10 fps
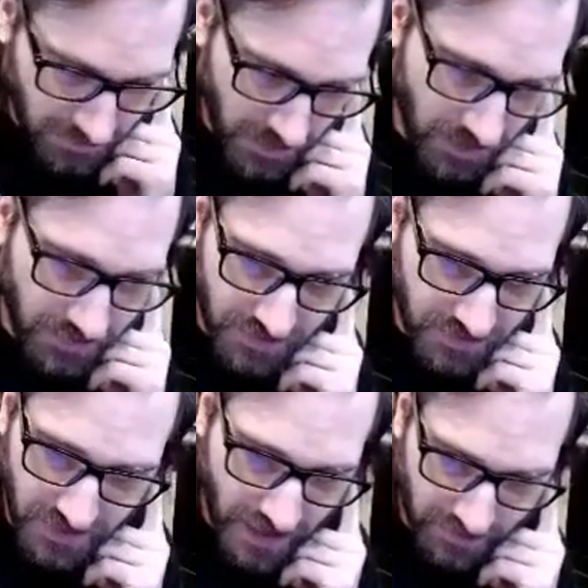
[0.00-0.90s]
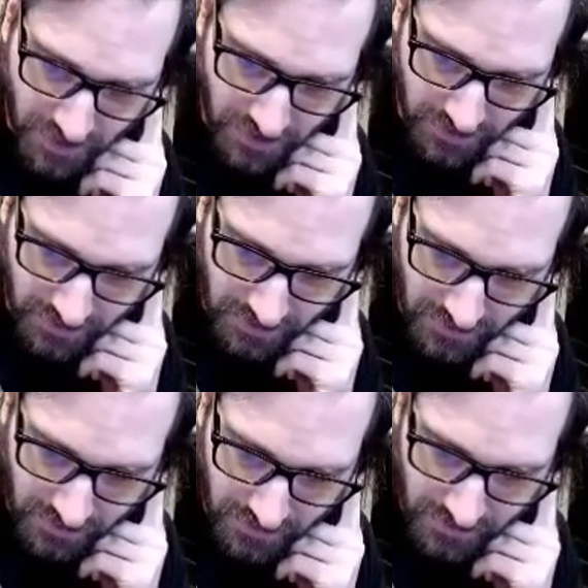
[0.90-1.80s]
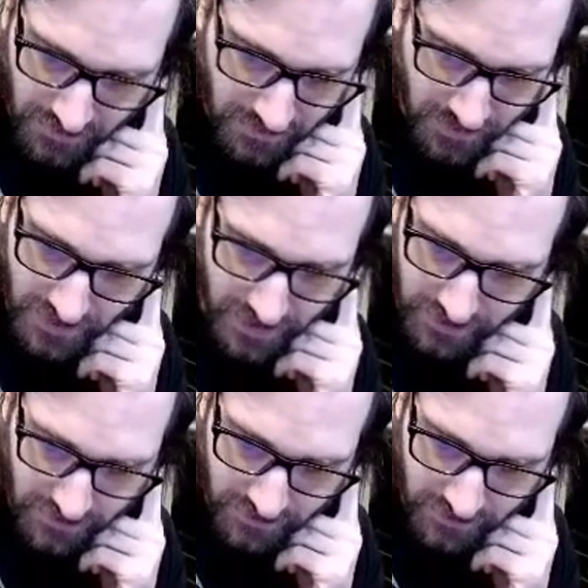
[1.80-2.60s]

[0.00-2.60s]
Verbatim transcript: No, they're, they're not murderers. They're not